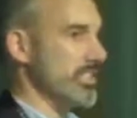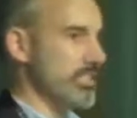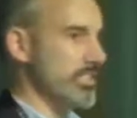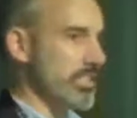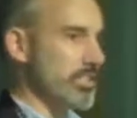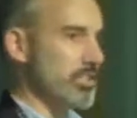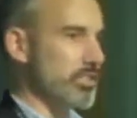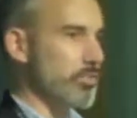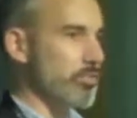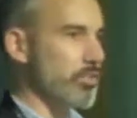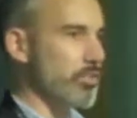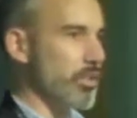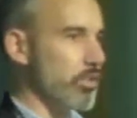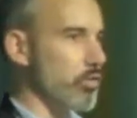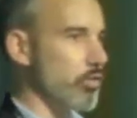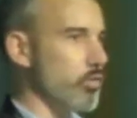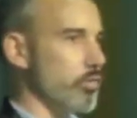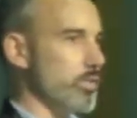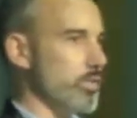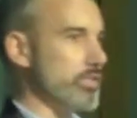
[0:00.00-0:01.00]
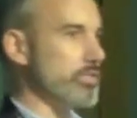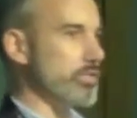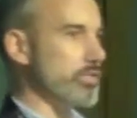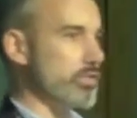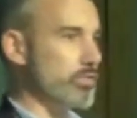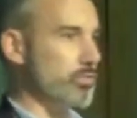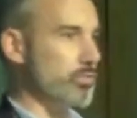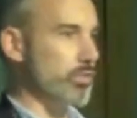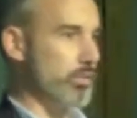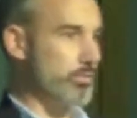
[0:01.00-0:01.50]
CDC has done some pretty
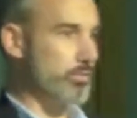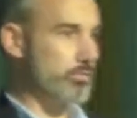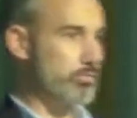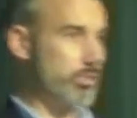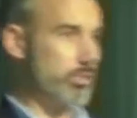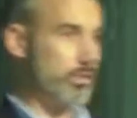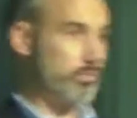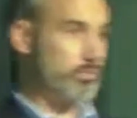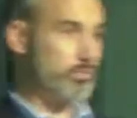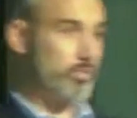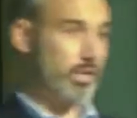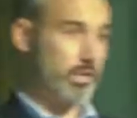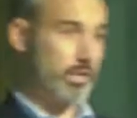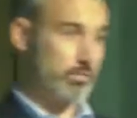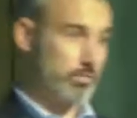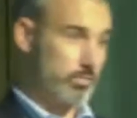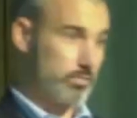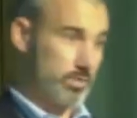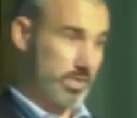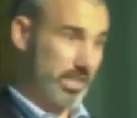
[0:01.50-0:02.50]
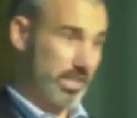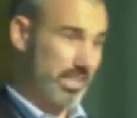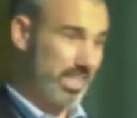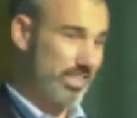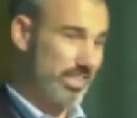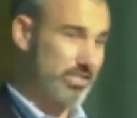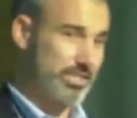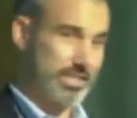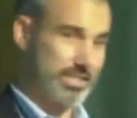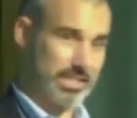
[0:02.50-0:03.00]
cool research with, with
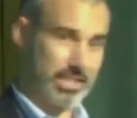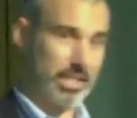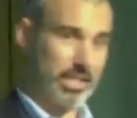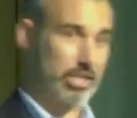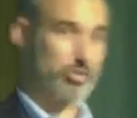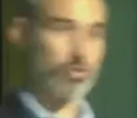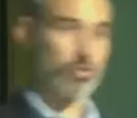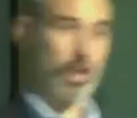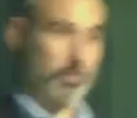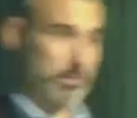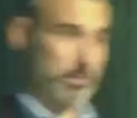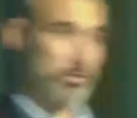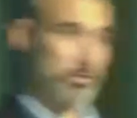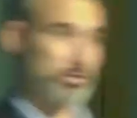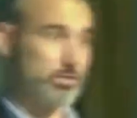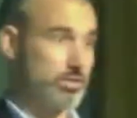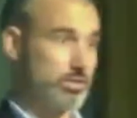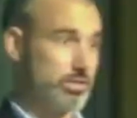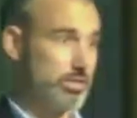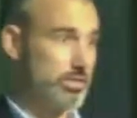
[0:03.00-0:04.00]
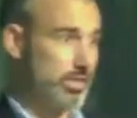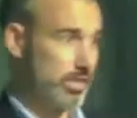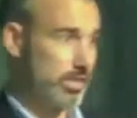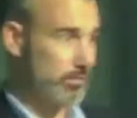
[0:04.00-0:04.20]
like the nation's leading trauma